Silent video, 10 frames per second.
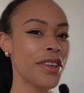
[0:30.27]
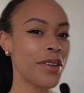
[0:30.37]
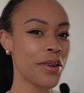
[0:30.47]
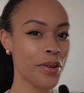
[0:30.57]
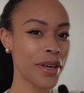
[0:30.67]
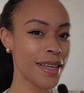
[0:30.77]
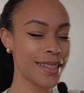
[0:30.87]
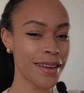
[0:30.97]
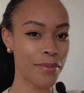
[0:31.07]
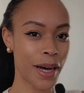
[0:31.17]

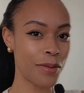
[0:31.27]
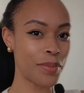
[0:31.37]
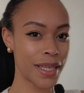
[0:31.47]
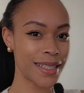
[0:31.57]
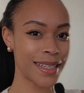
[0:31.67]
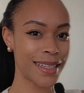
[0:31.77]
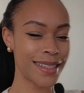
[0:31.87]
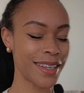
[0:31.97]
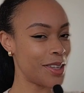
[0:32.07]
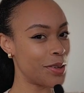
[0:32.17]
curious about
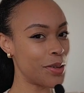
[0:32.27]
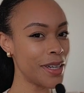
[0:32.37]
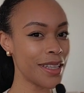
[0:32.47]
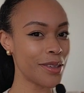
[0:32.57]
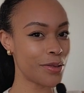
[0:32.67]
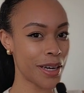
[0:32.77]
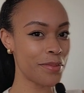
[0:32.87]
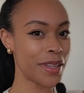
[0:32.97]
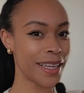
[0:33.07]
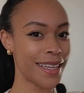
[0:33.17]
business, you're in the
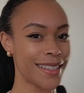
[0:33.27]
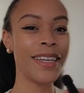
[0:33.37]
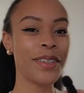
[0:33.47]
right place.